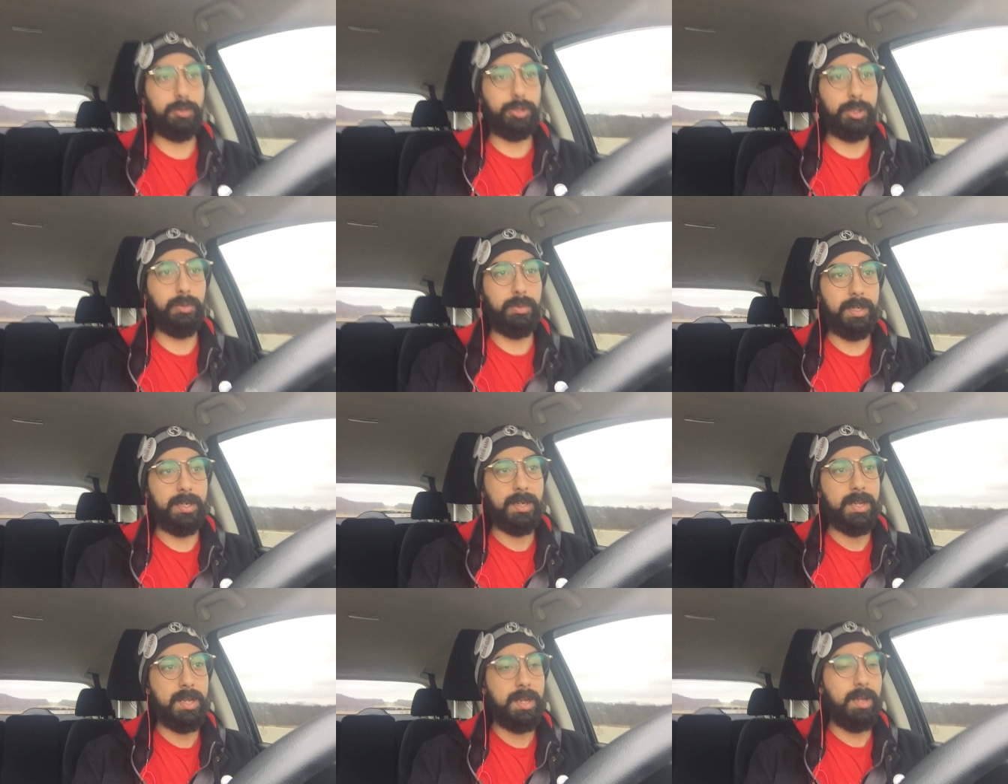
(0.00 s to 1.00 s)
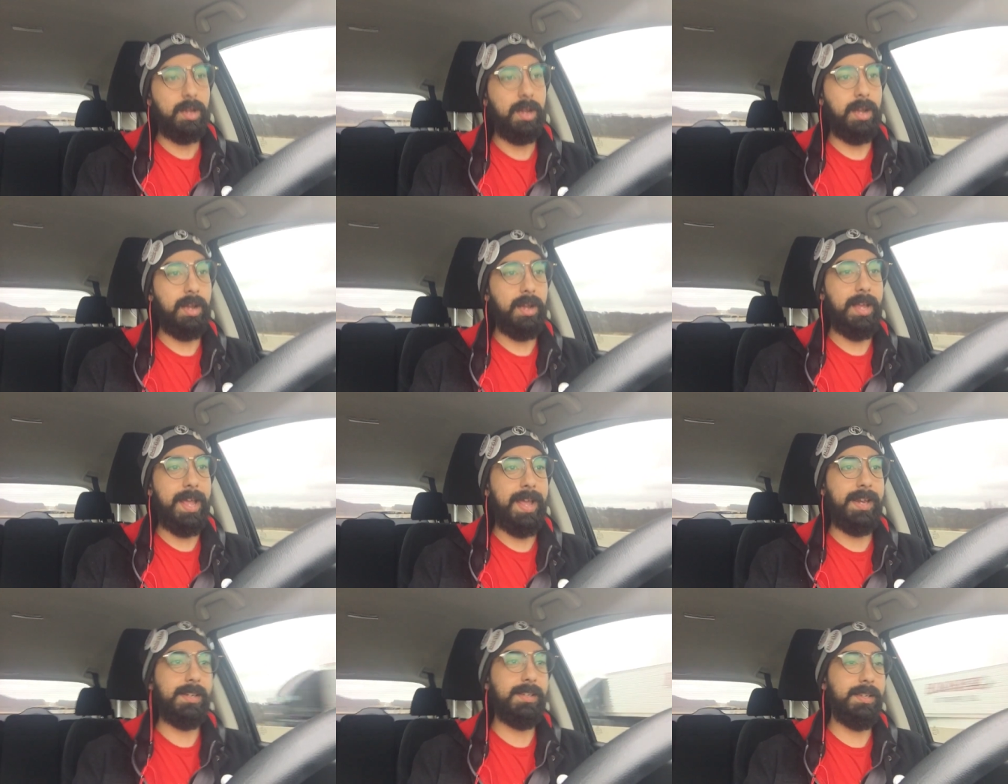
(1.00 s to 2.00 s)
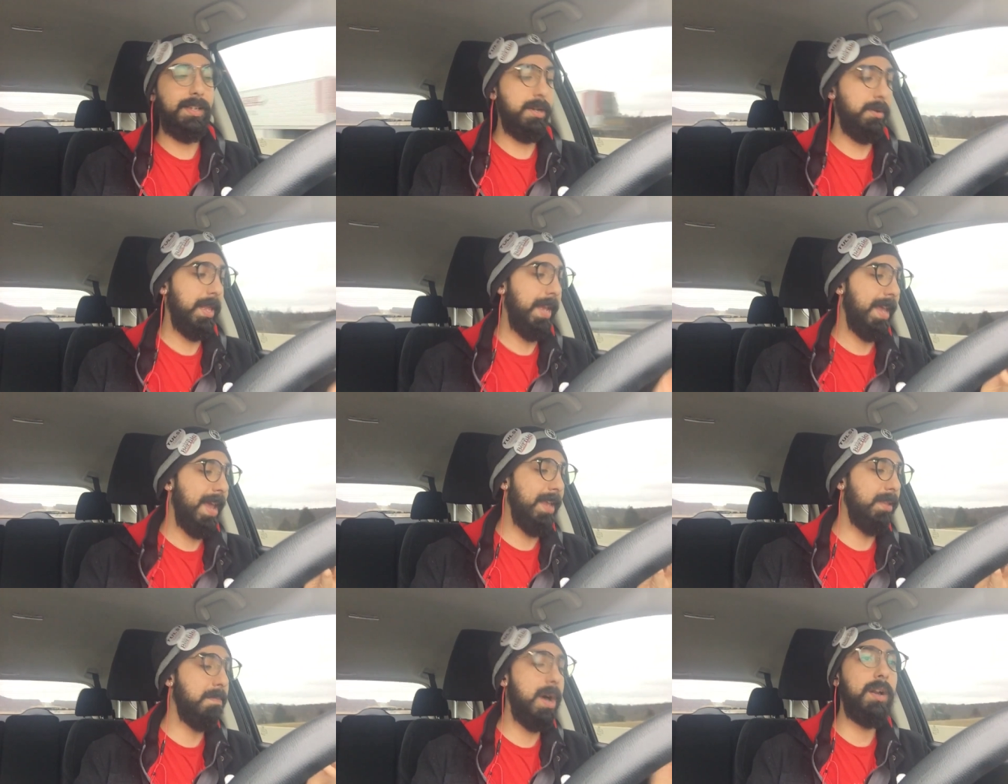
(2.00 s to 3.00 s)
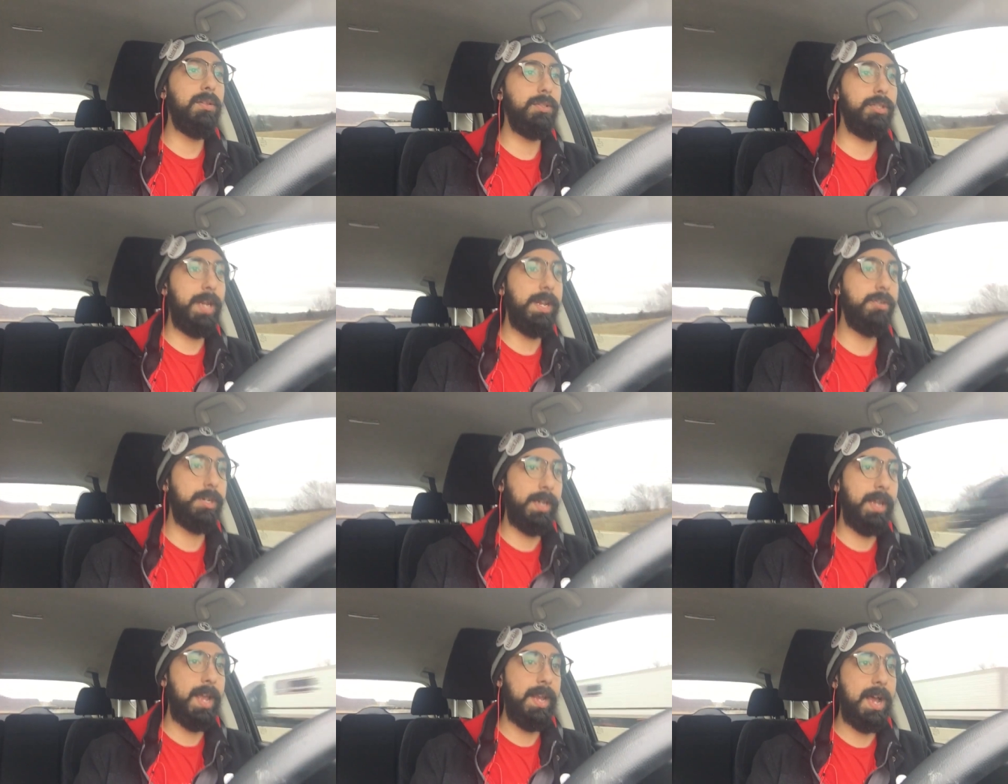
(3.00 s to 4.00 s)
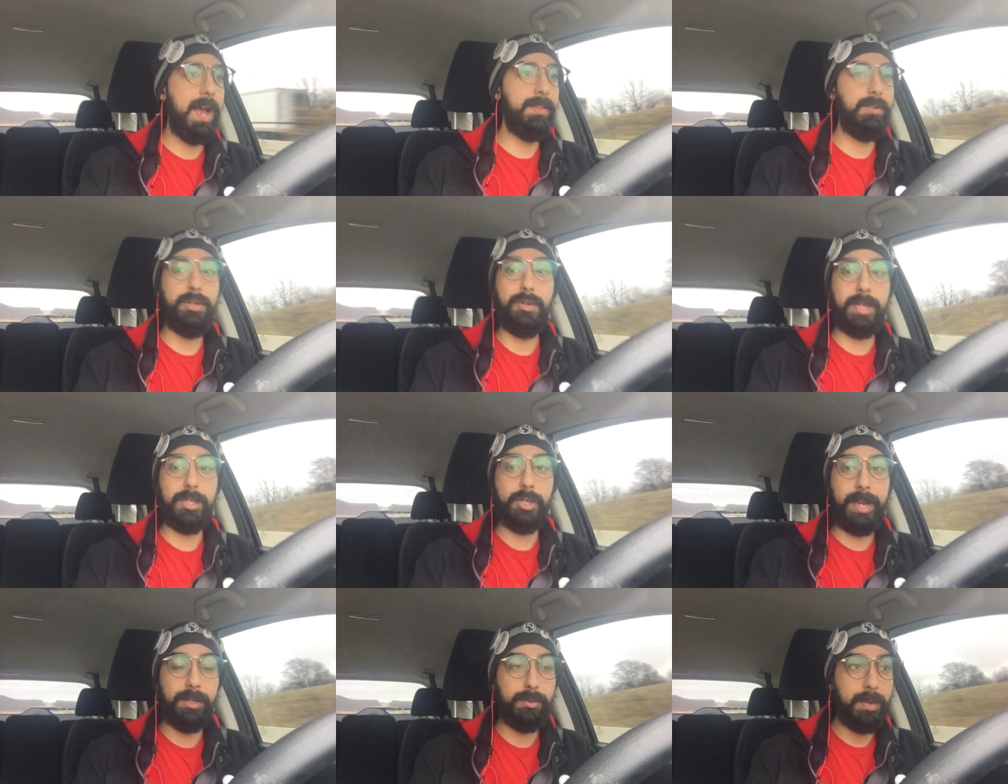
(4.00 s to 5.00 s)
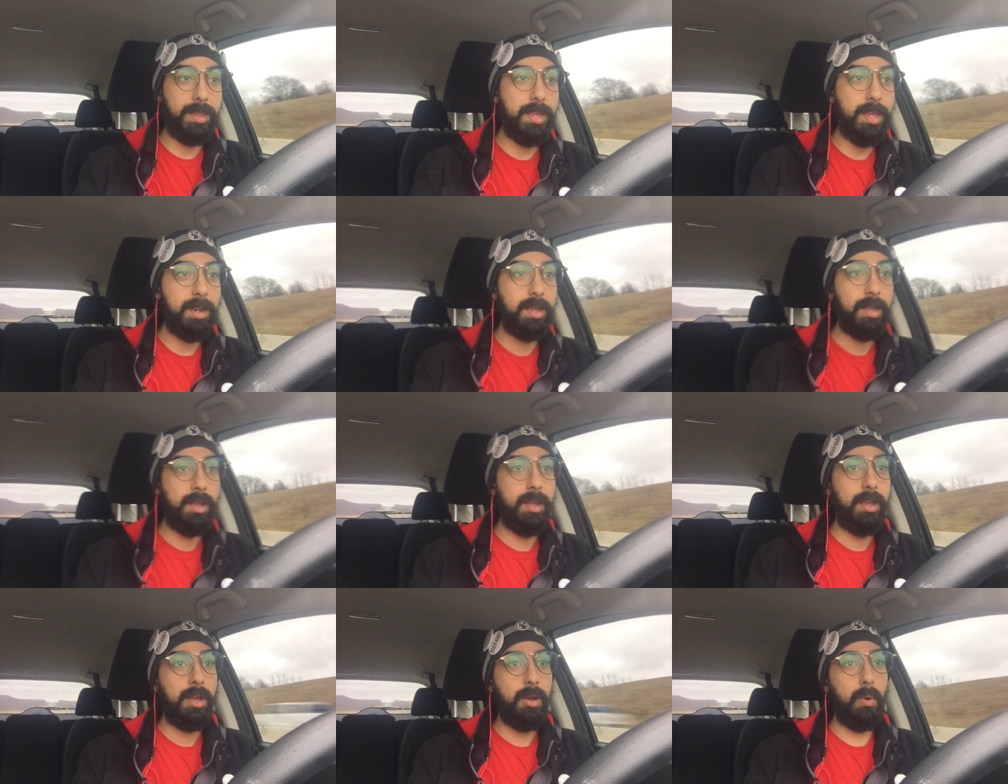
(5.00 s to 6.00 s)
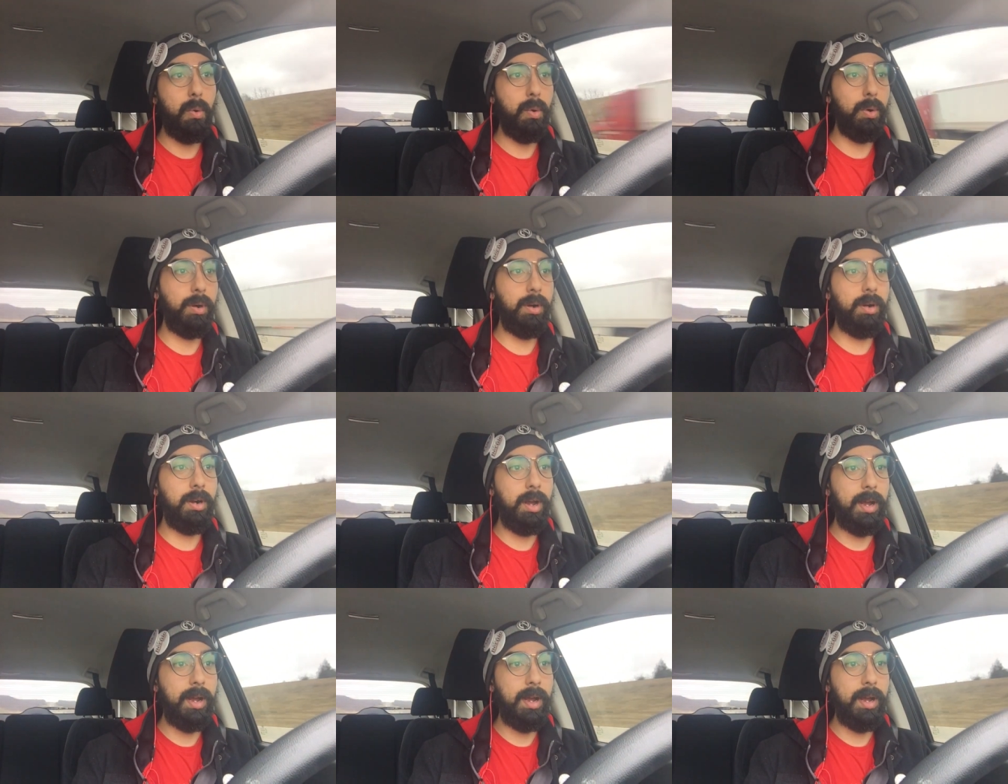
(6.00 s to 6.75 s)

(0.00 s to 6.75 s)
children and you know, like, hey, the model's changing, and either you can change with it, or